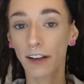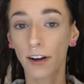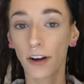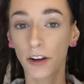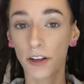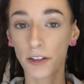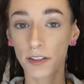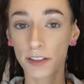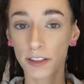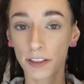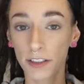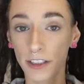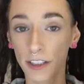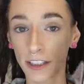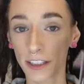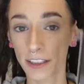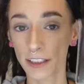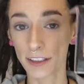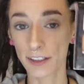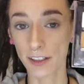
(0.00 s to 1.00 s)
Like, are you
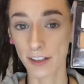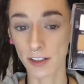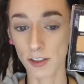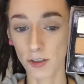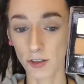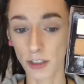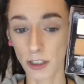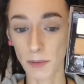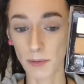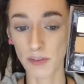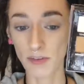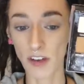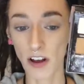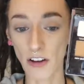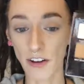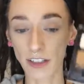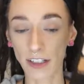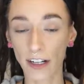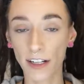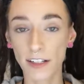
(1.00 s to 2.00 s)
serious? This screams
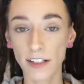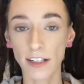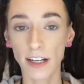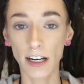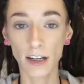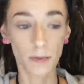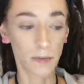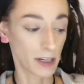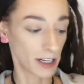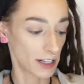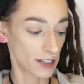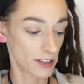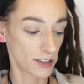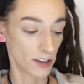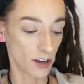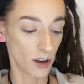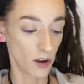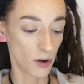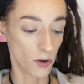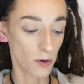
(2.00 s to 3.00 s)
Valentine's Day to me.
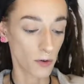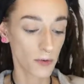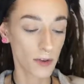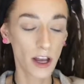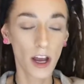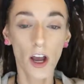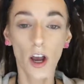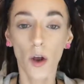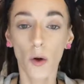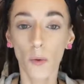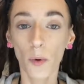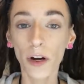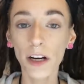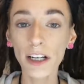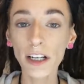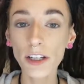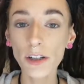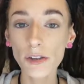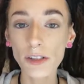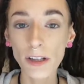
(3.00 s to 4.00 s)
So we're
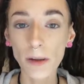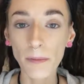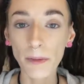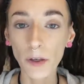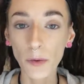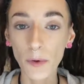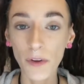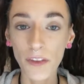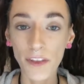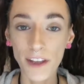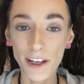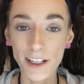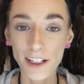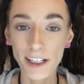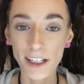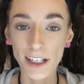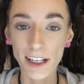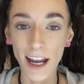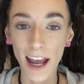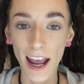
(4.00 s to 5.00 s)
gonna do something with this
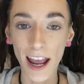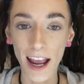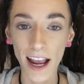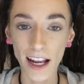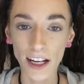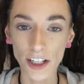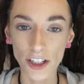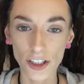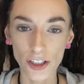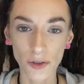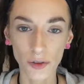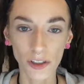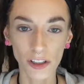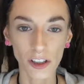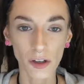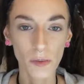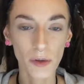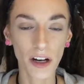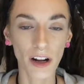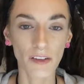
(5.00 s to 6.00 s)
today and just do a
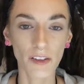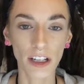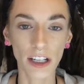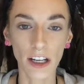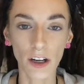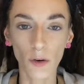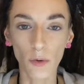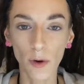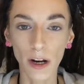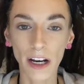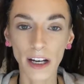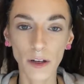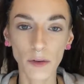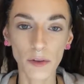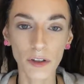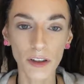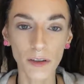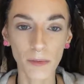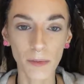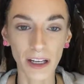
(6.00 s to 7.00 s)
little bit of a get ready
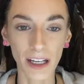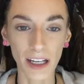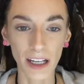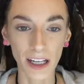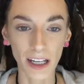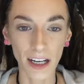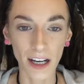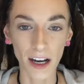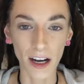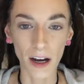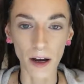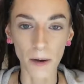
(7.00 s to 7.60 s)
with me.